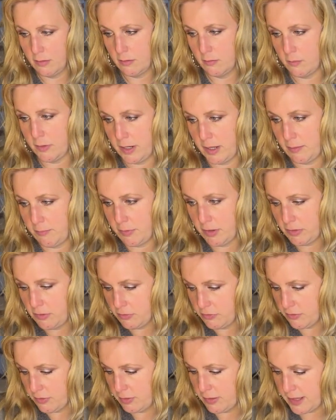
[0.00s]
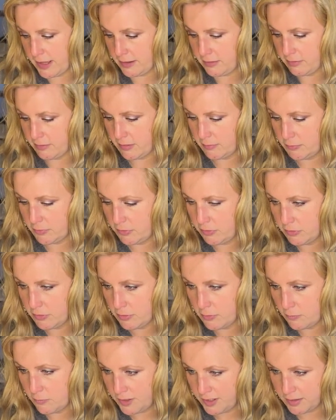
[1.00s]
Wait, there's a lag, so I'm just gonna
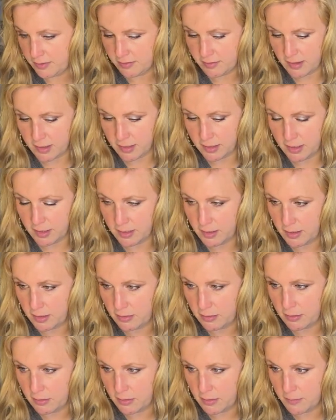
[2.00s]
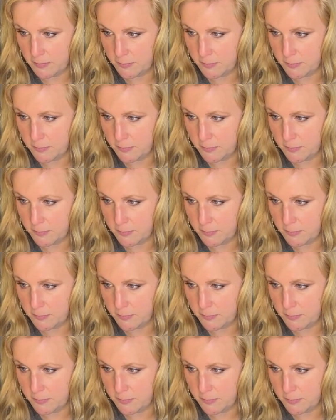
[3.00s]
wait a second, and